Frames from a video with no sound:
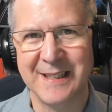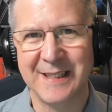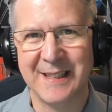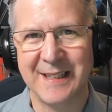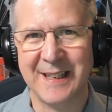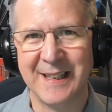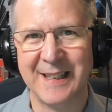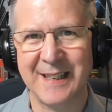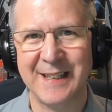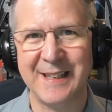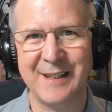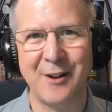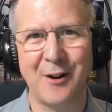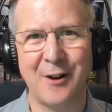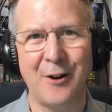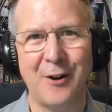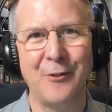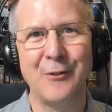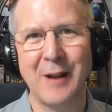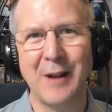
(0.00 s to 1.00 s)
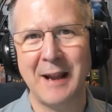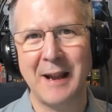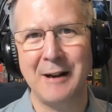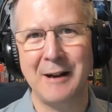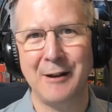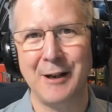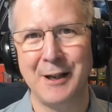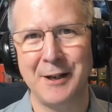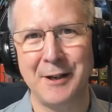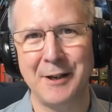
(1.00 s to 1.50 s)
in
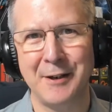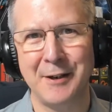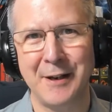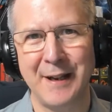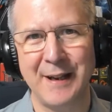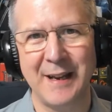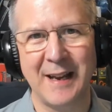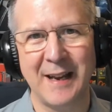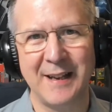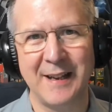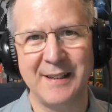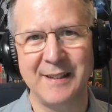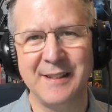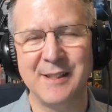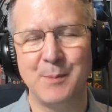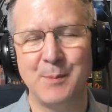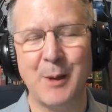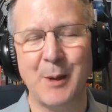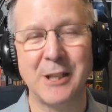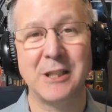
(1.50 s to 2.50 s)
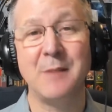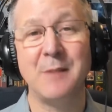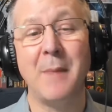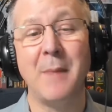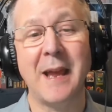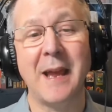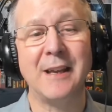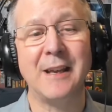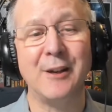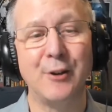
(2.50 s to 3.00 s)
online learning and especially
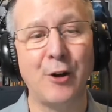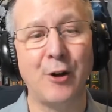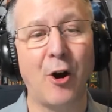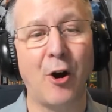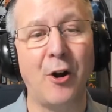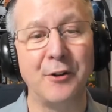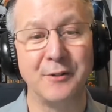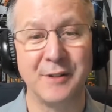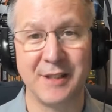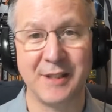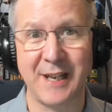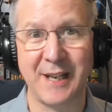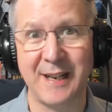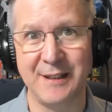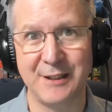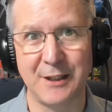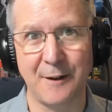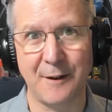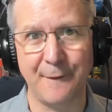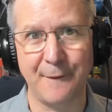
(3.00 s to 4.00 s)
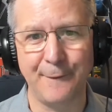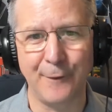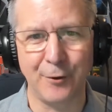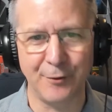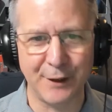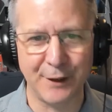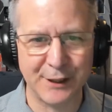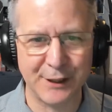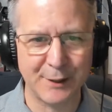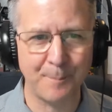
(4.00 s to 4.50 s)
making content
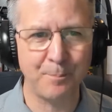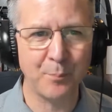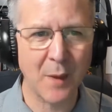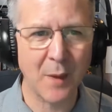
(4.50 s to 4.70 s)
for it.